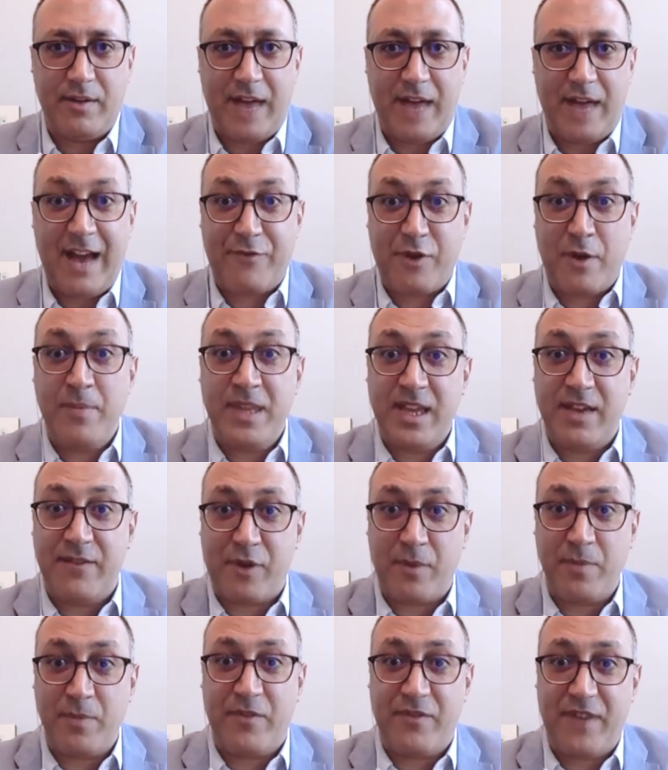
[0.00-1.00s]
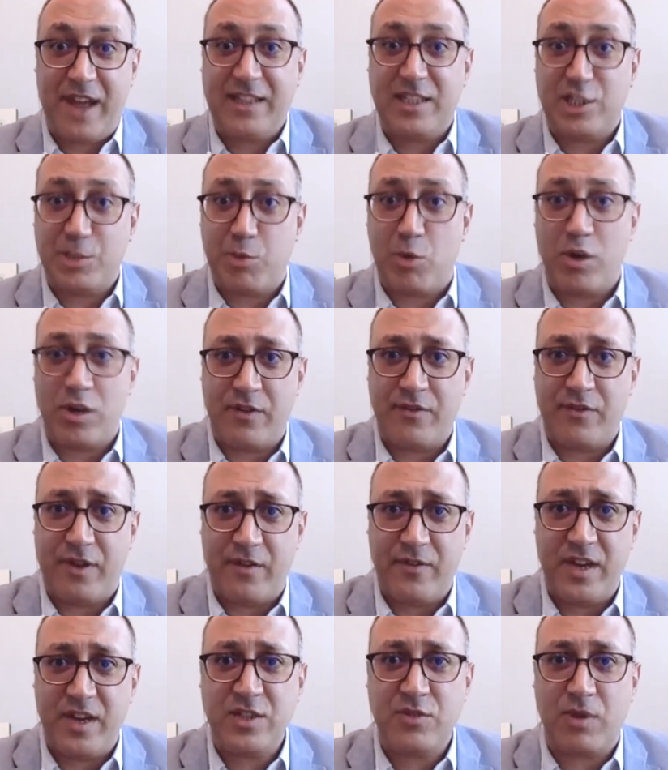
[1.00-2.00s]
from the vantage point
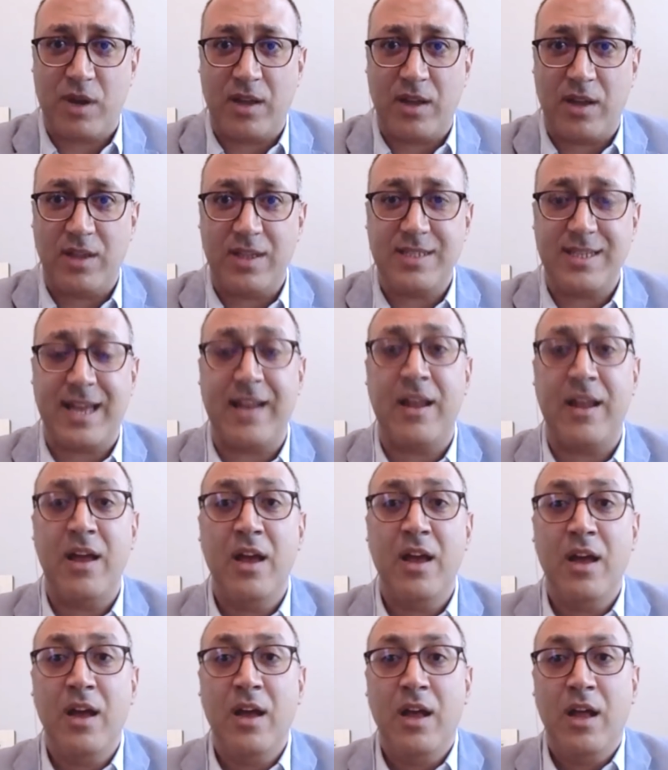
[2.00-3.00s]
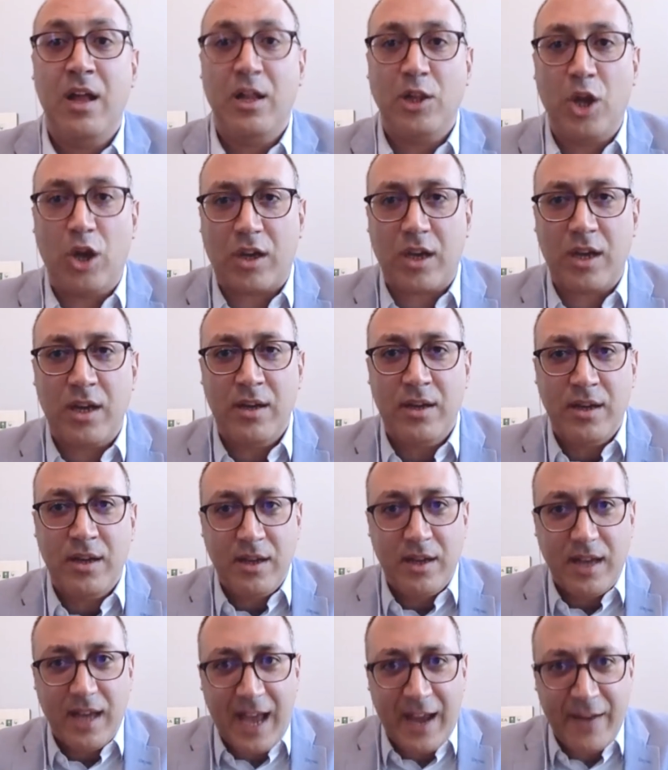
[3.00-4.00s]
of Israel is that, look,
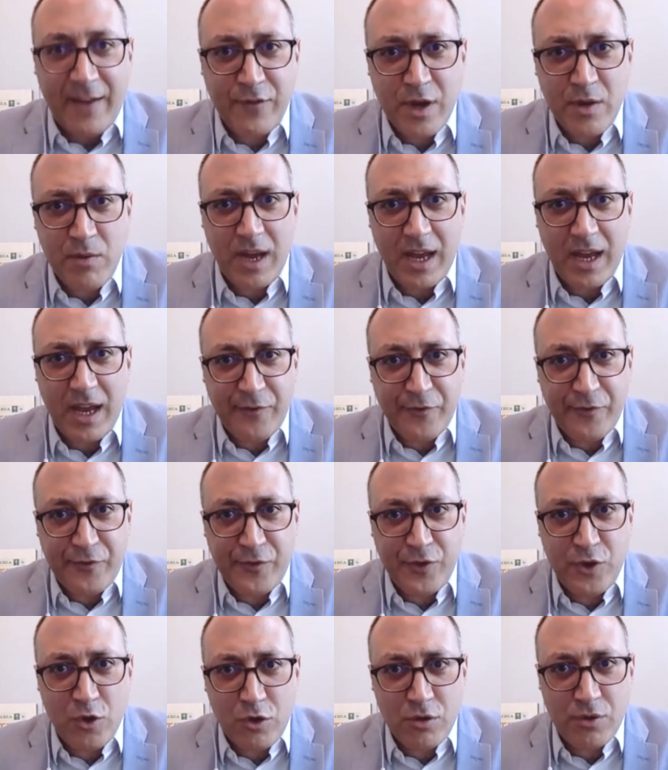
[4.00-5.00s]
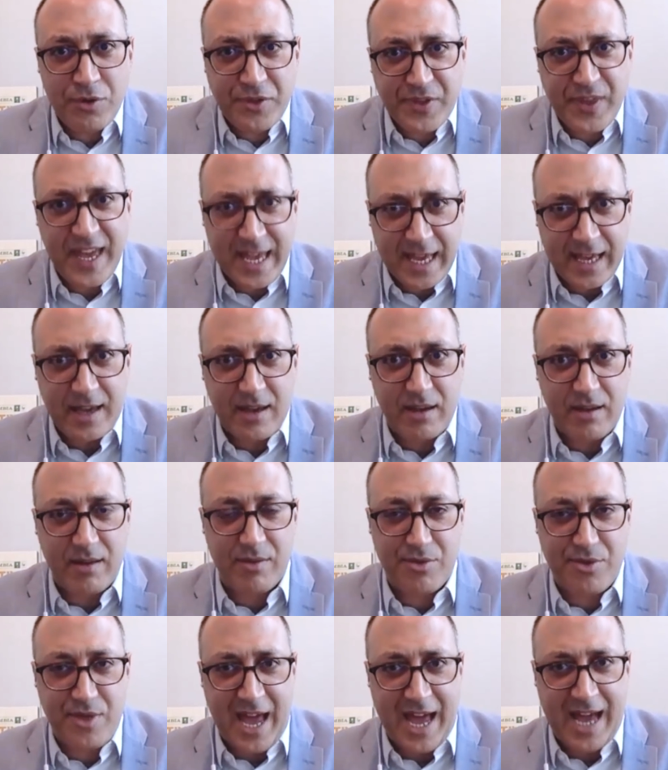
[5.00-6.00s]
if you think
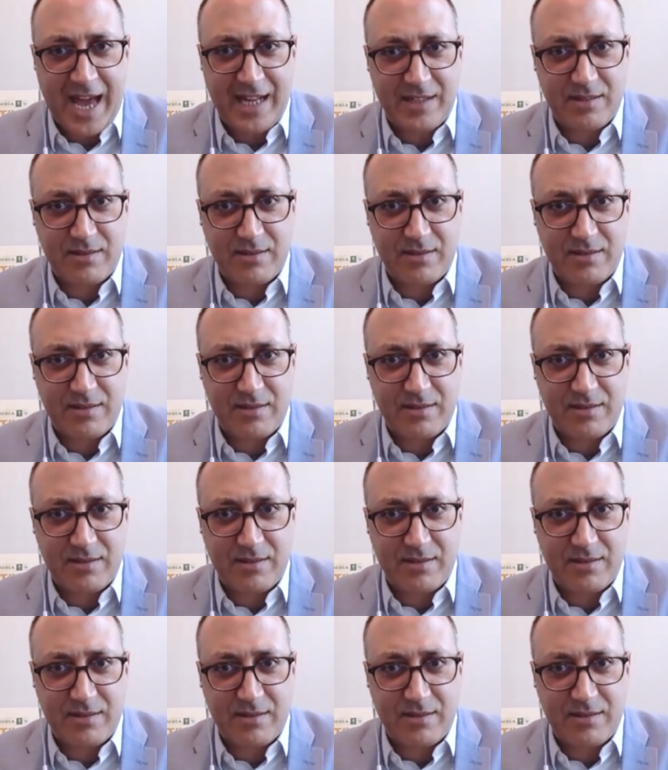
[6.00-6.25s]
that,